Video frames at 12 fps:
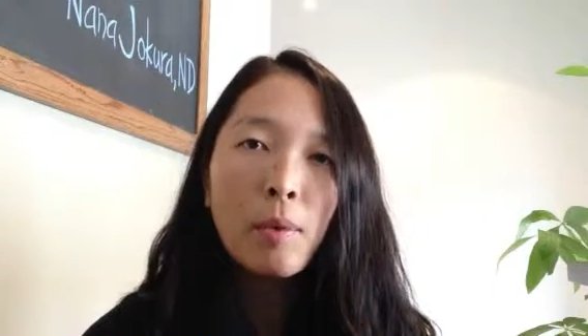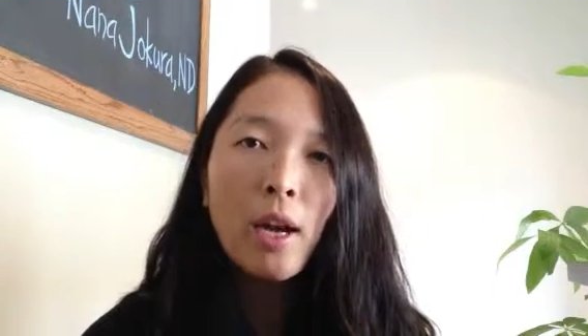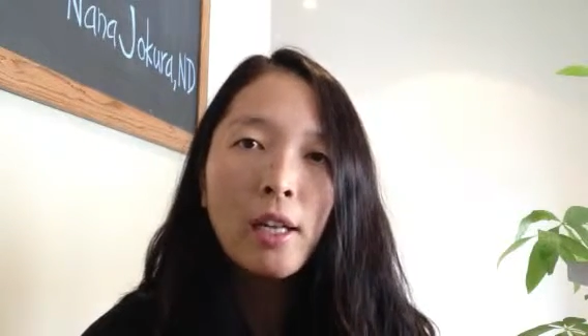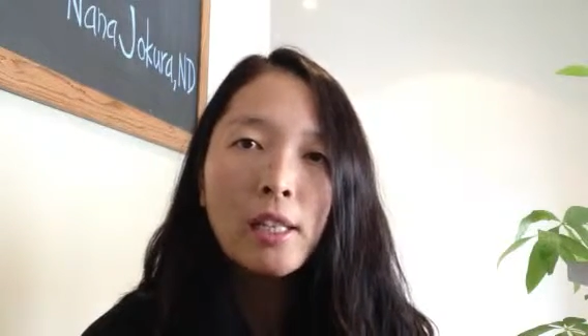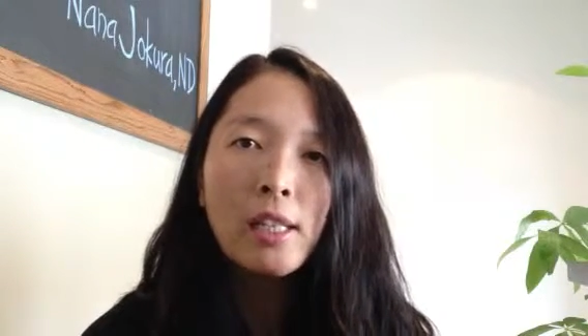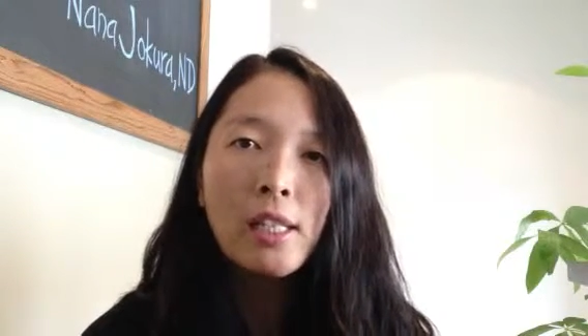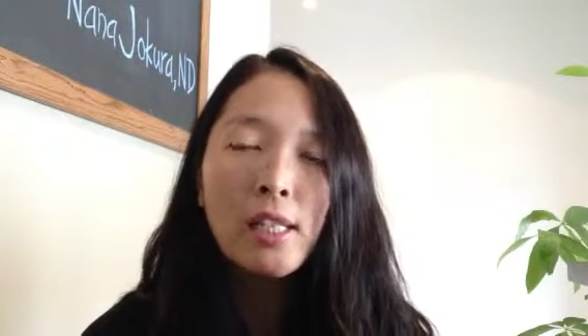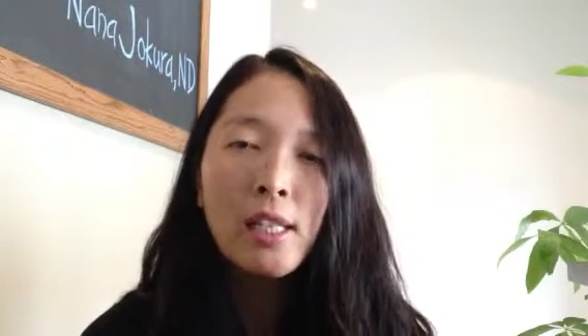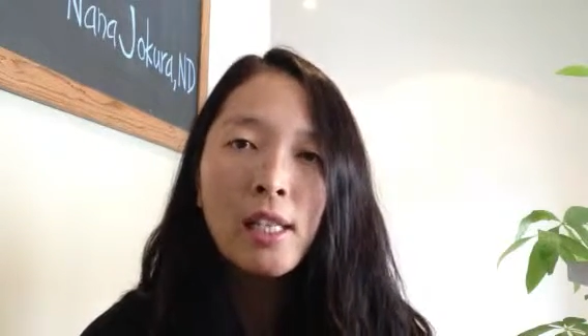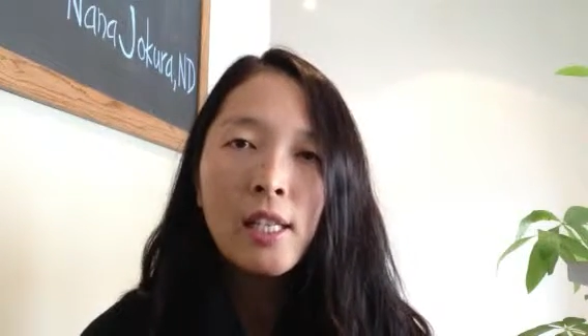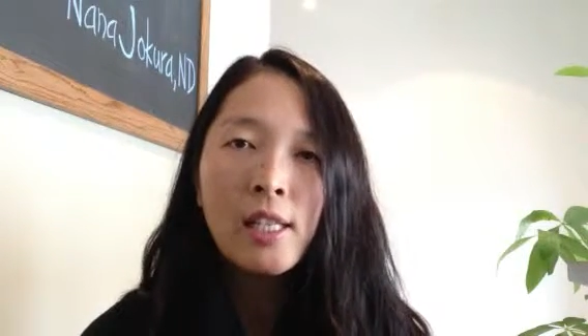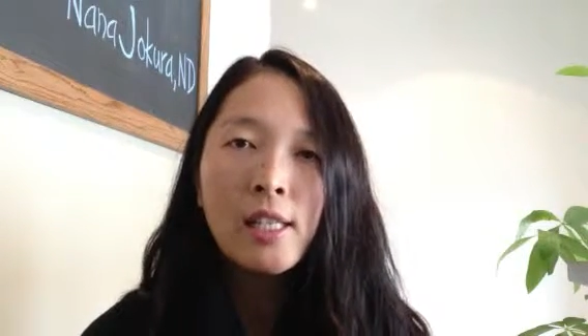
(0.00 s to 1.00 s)
practice
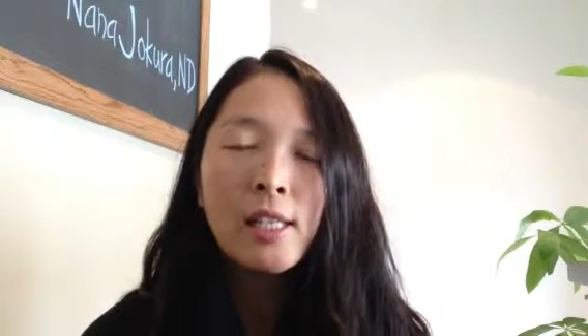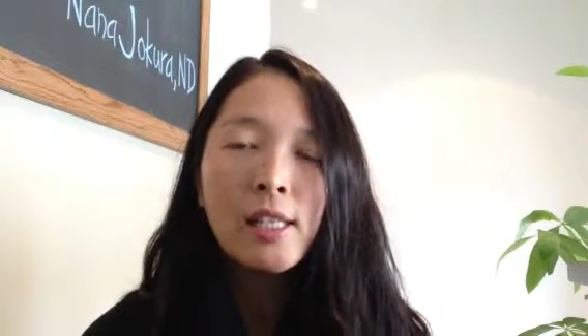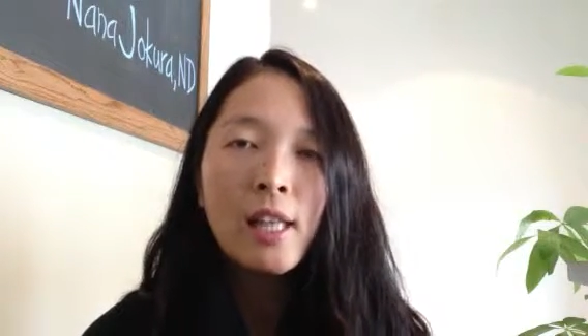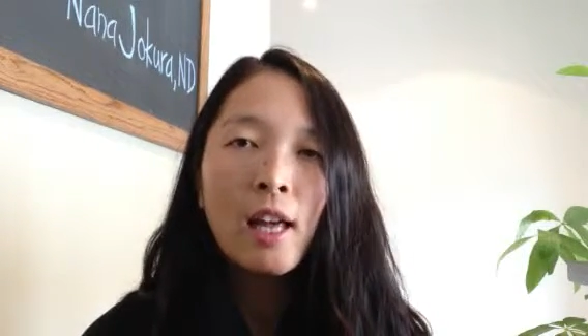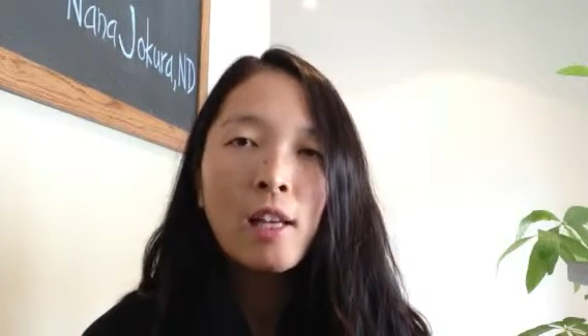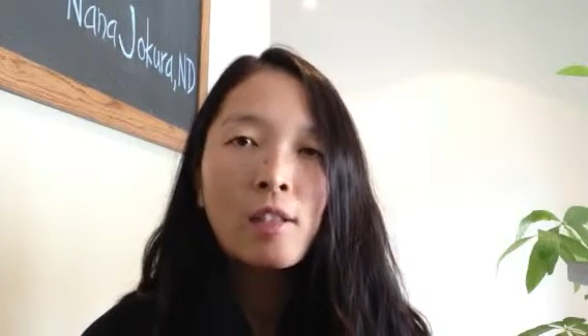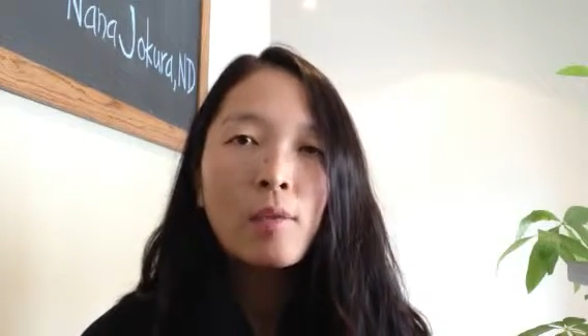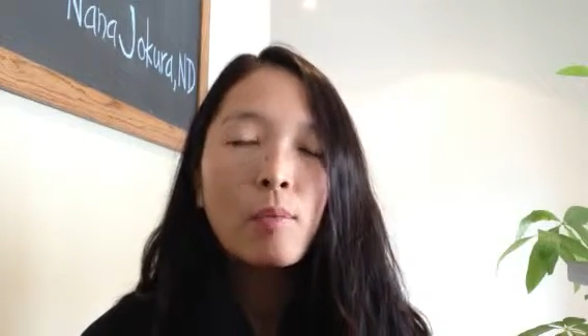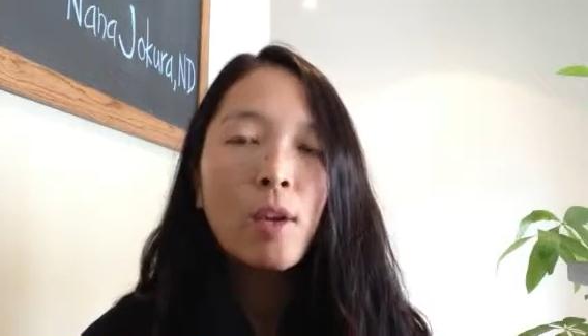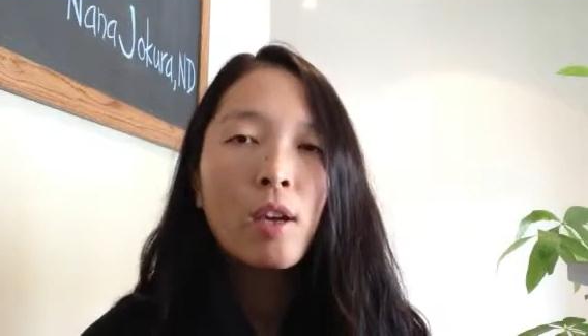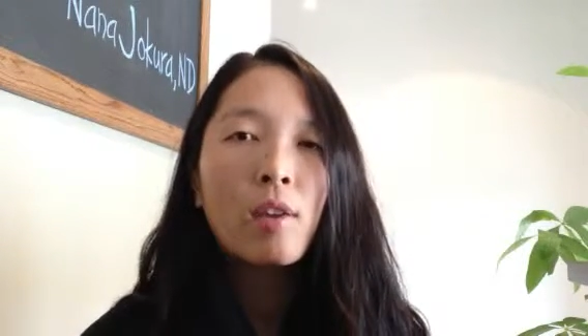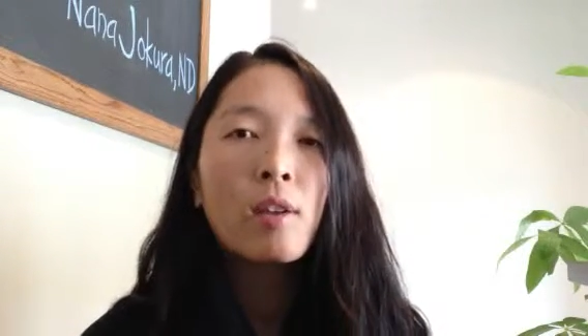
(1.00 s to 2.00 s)
is that
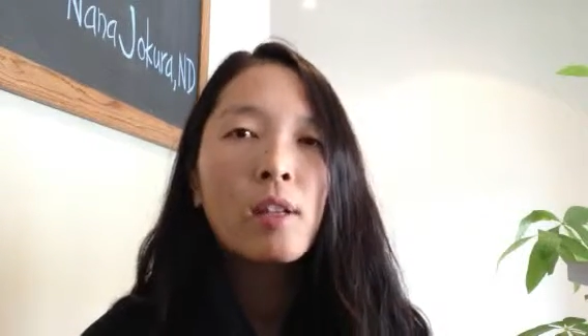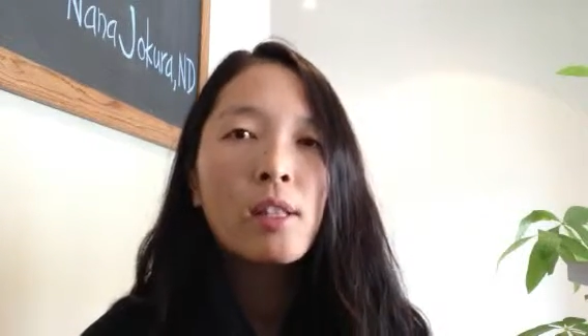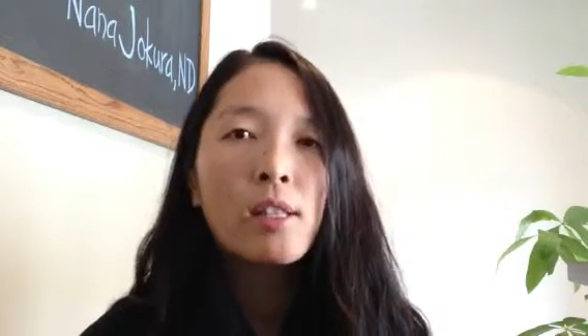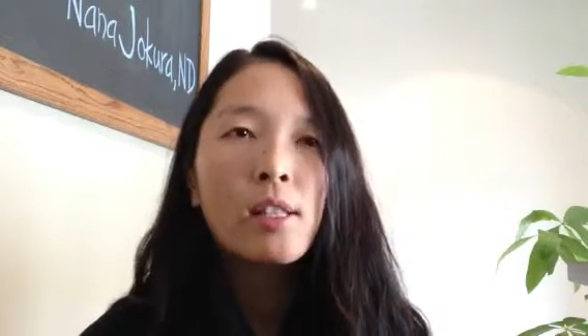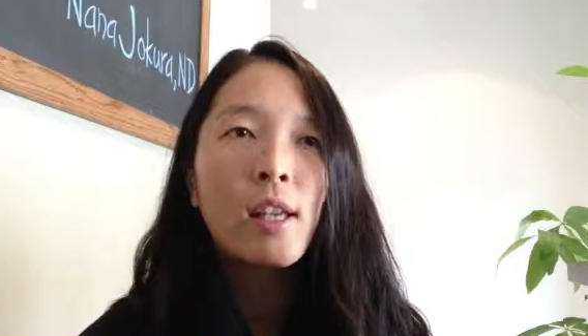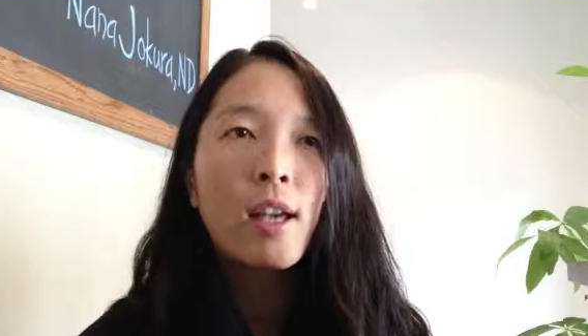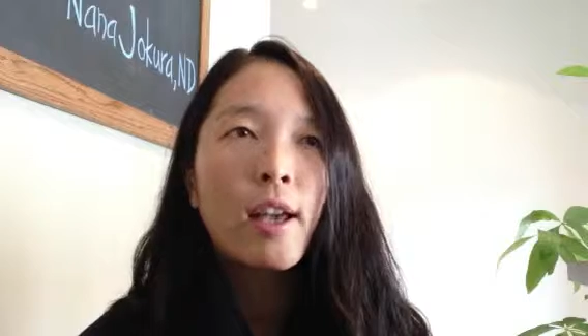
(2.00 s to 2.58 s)
parents